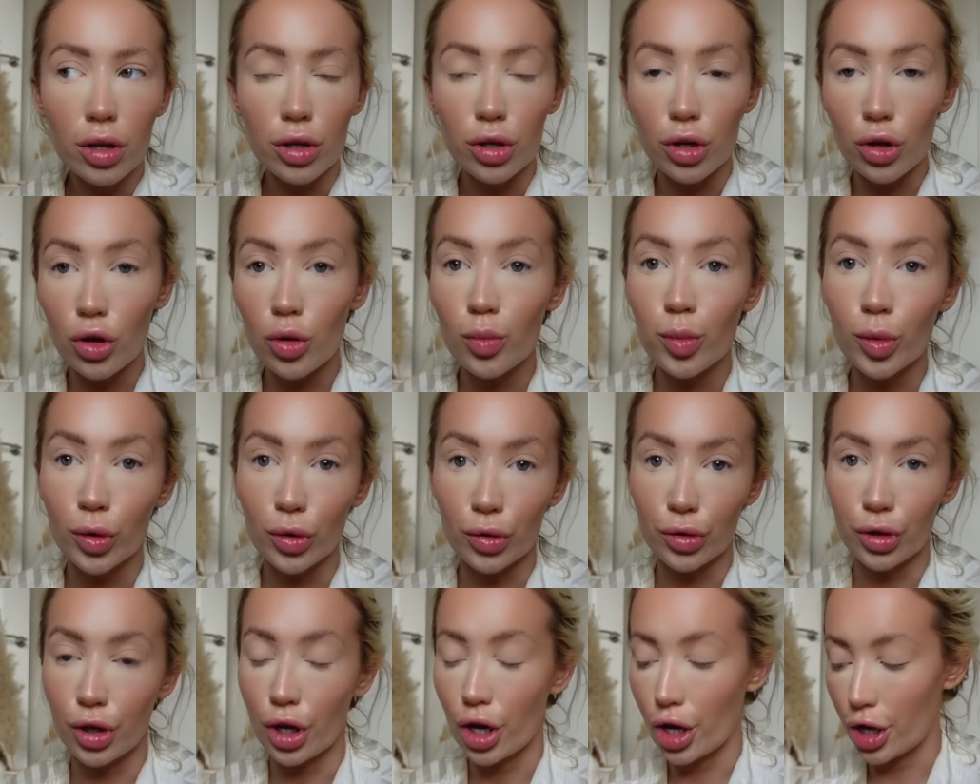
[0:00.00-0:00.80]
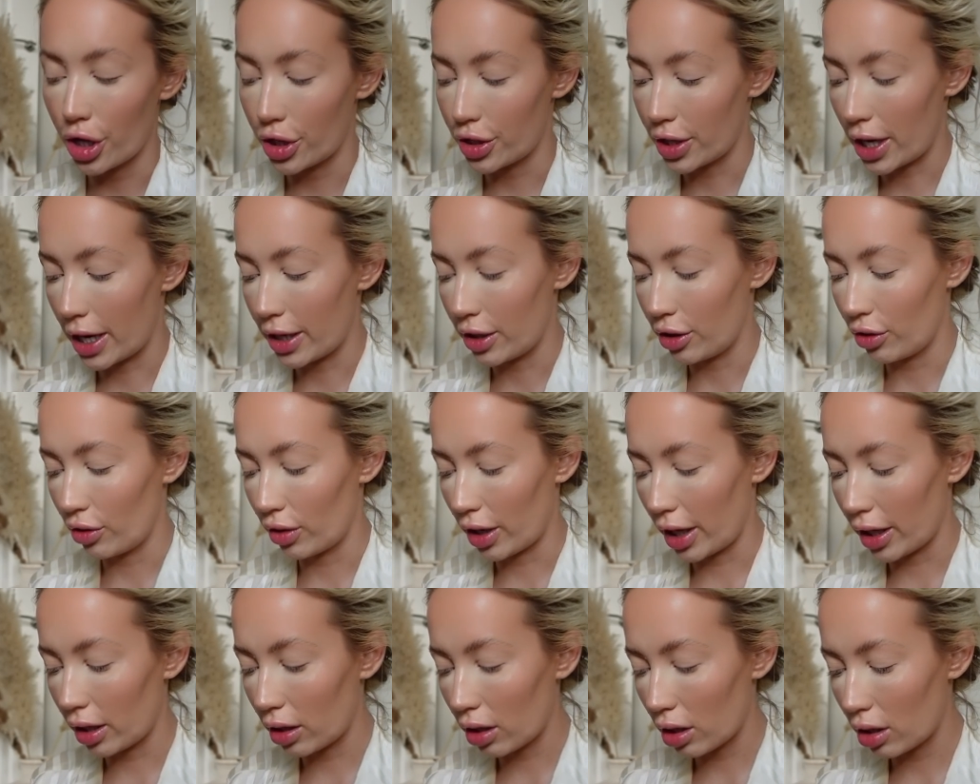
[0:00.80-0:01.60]
newbornhood and you're
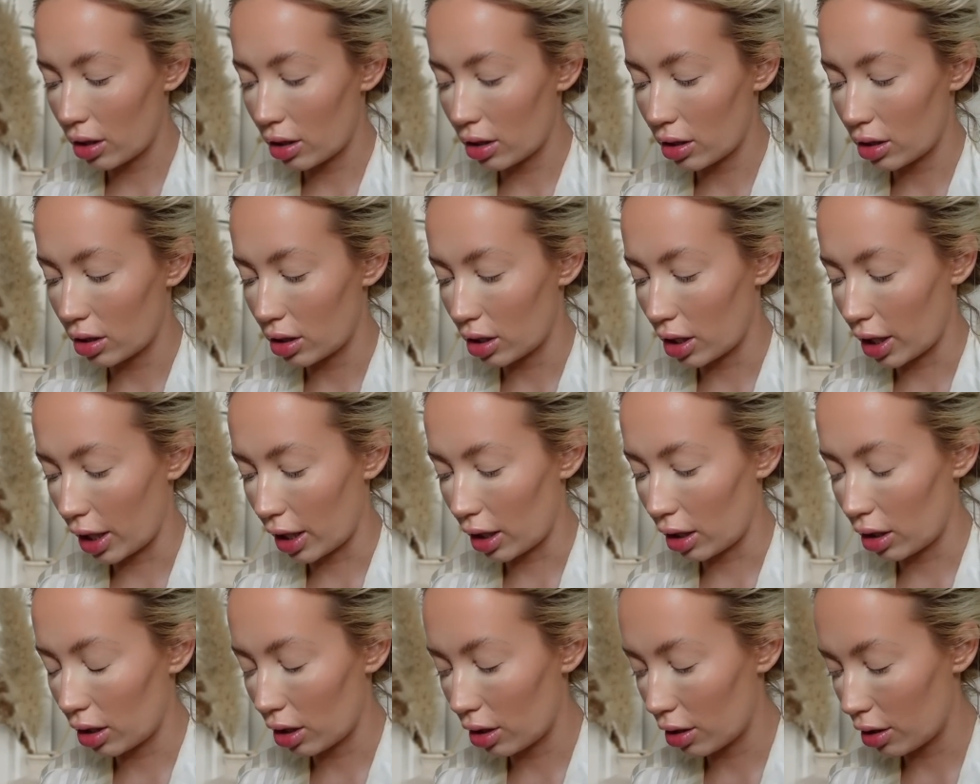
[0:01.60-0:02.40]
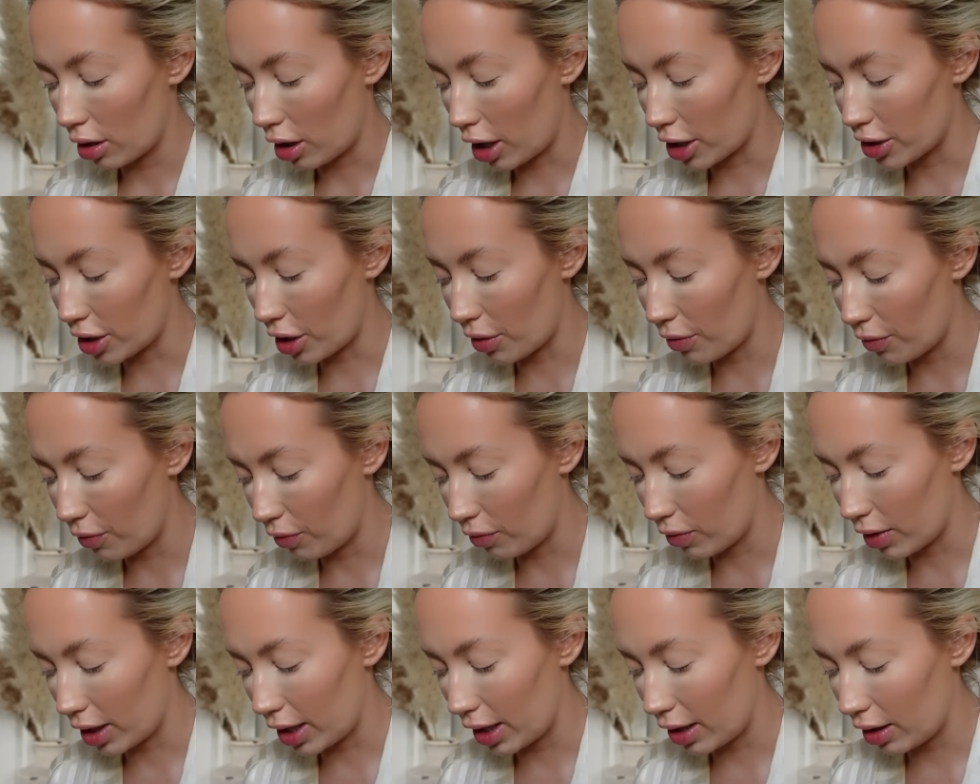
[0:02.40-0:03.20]
like, oh, like I don't
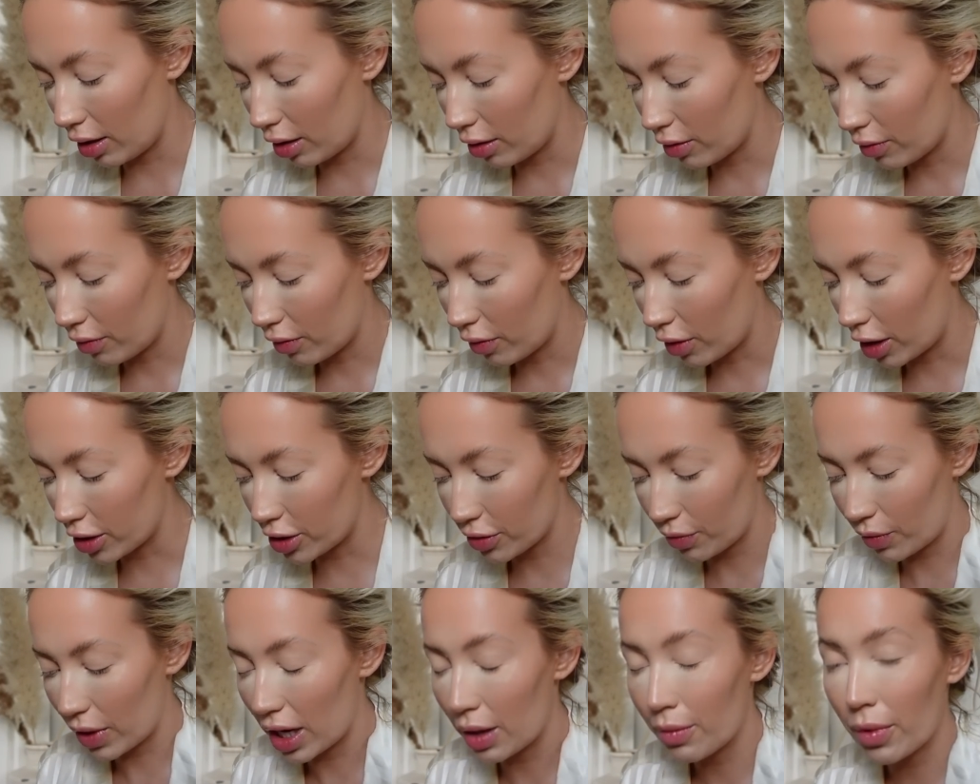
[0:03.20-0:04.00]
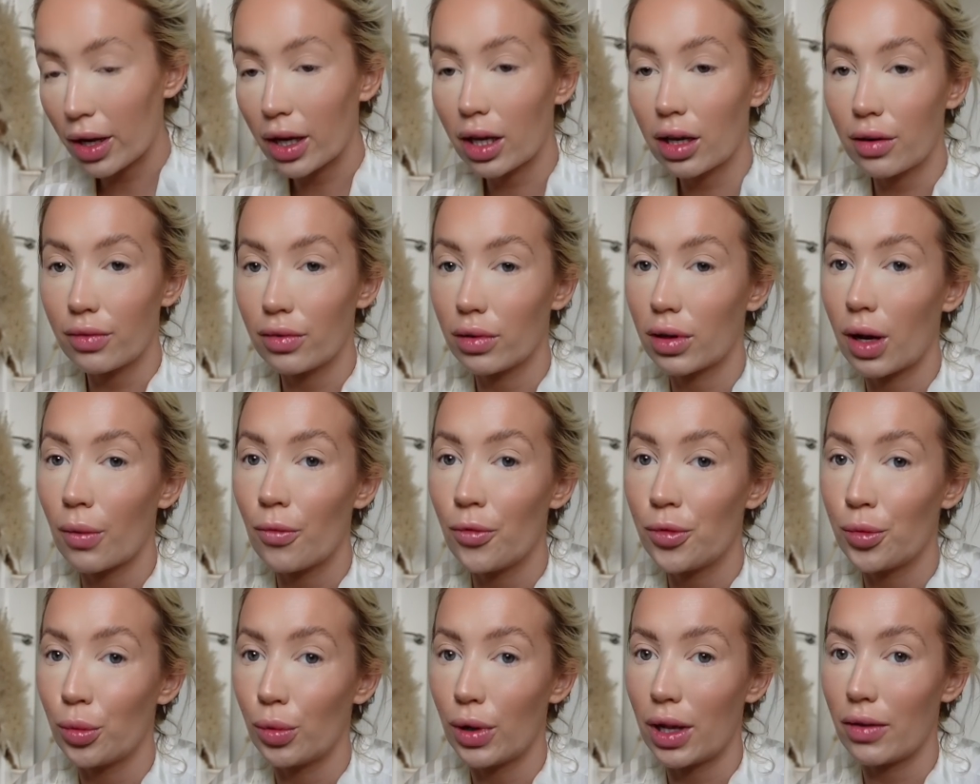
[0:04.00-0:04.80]
really, I don't, when am I gonna feel
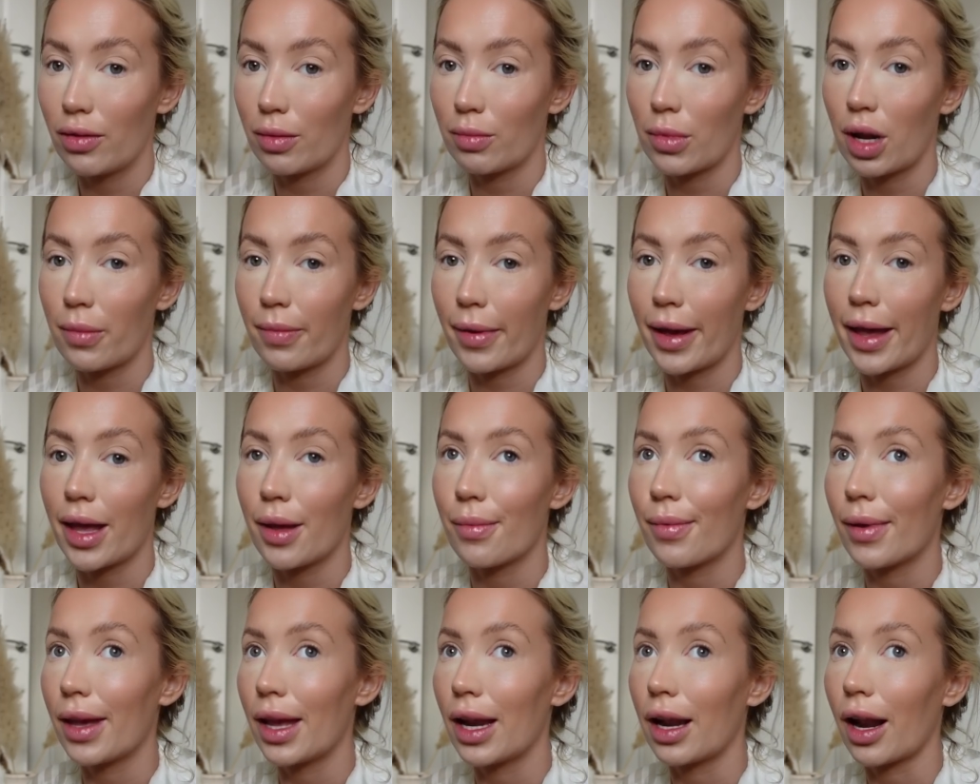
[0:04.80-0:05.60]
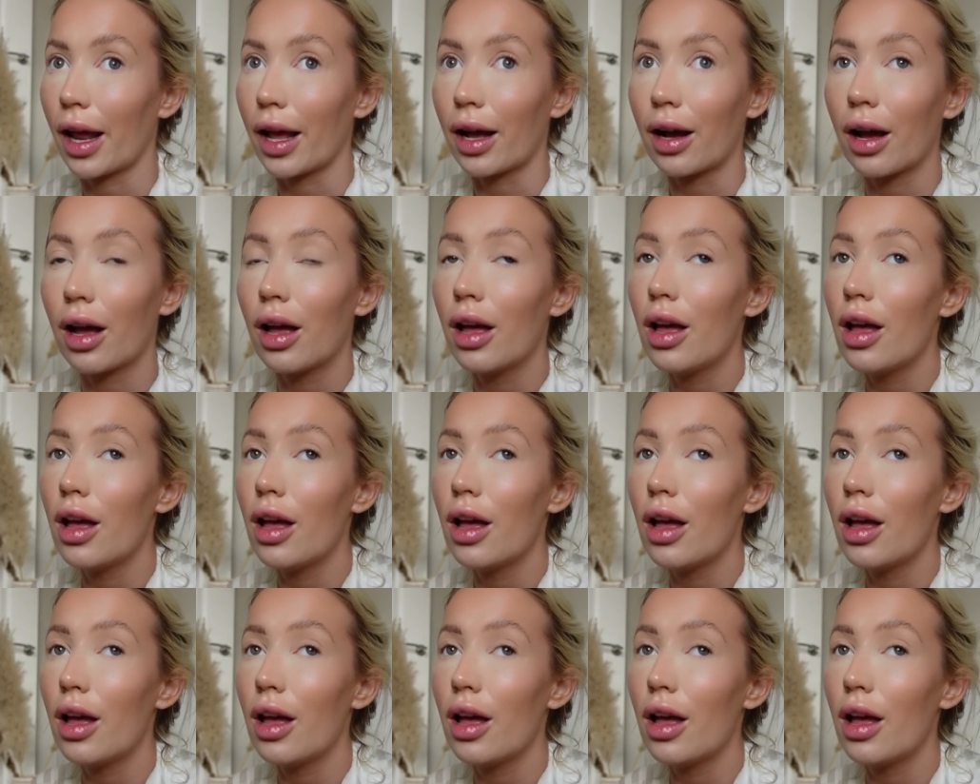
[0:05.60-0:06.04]
comfortable leaving my baby? Like,